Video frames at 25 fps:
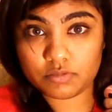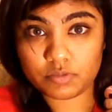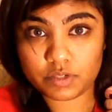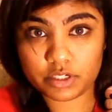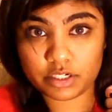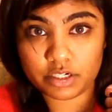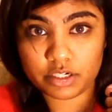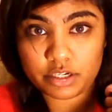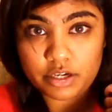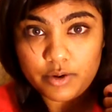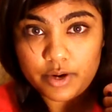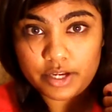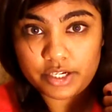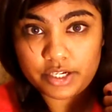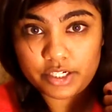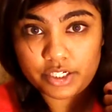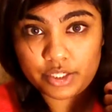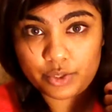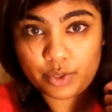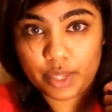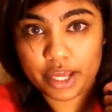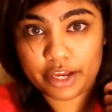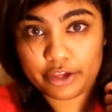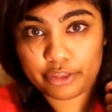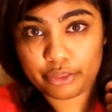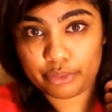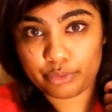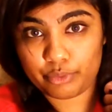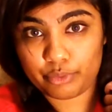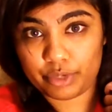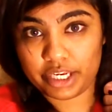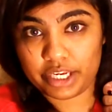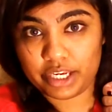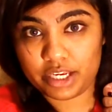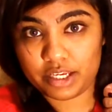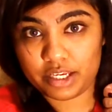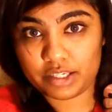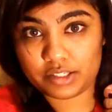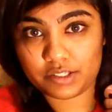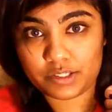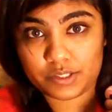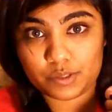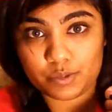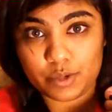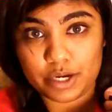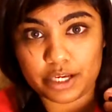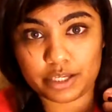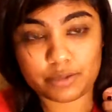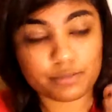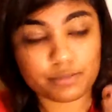I'm going to go ahead and do like 3
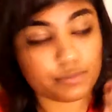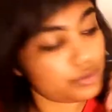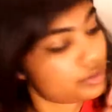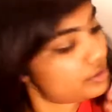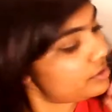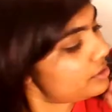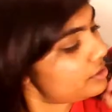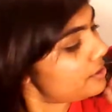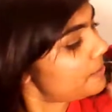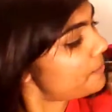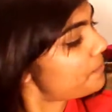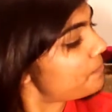swipes.